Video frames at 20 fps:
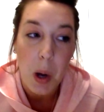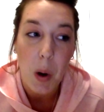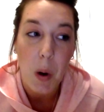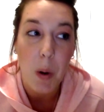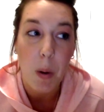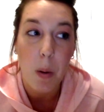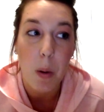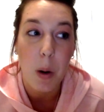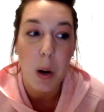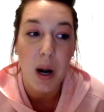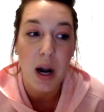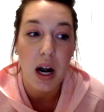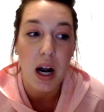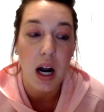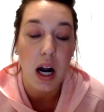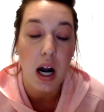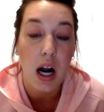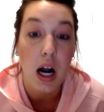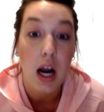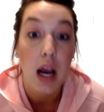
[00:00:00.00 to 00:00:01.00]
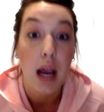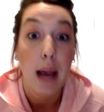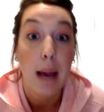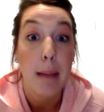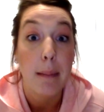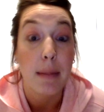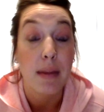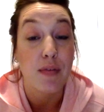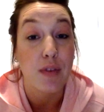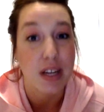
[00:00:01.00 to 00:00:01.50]
Or
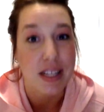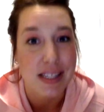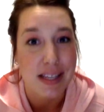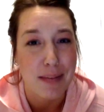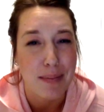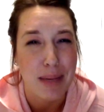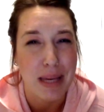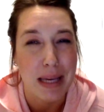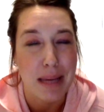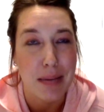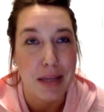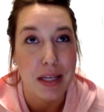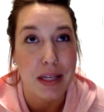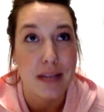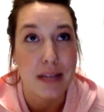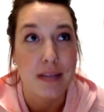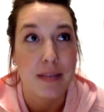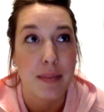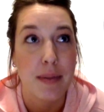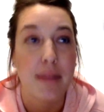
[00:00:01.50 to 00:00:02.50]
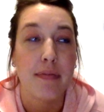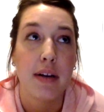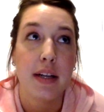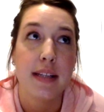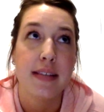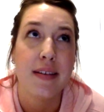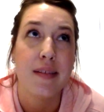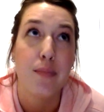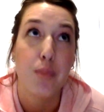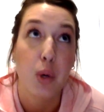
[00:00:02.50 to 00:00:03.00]
my friends have babies, and my friends
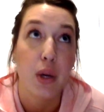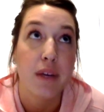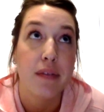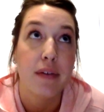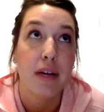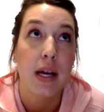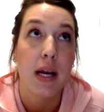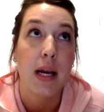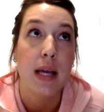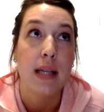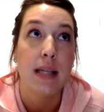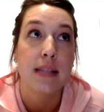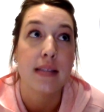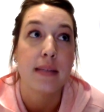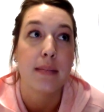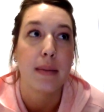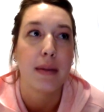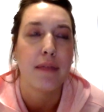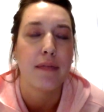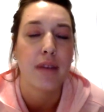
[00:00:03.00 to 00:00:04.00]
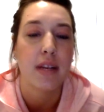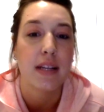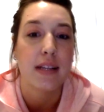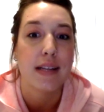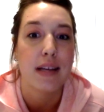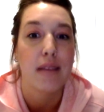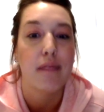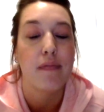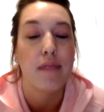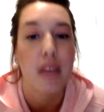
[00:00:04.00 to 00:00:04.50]
have boyfriends, and my friends
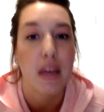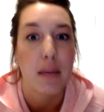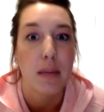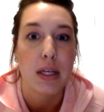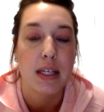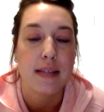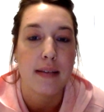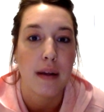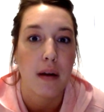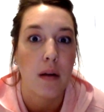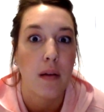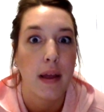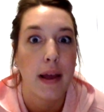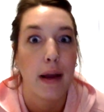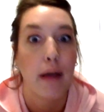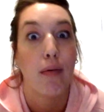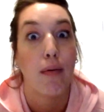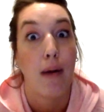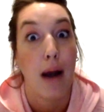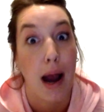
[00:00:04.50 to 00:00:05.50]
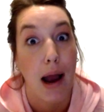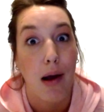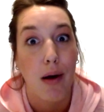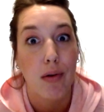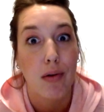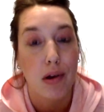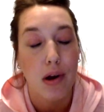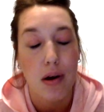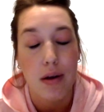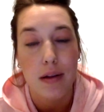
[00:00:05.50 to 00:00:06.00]
have families that are, like,
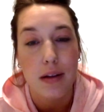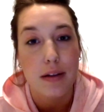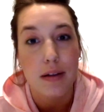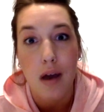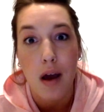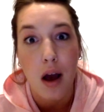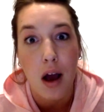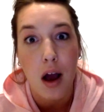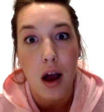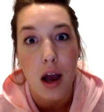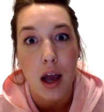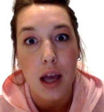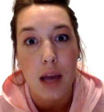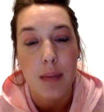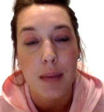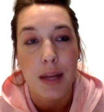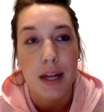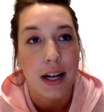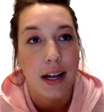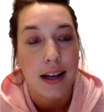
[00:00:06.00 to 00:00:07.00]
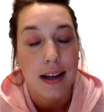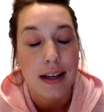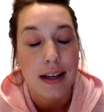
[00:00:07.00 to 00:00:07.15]
around all the time, and